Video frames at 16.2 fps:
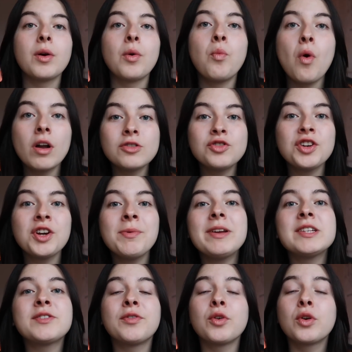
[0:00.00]
Wondrium
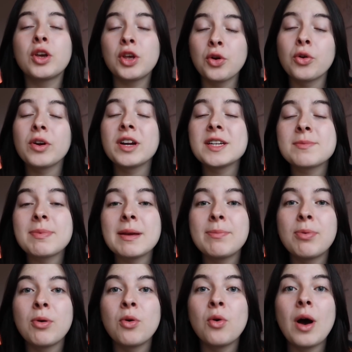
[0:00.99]
is for curious
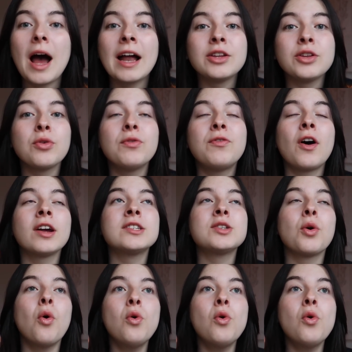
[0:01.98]
people and you'll find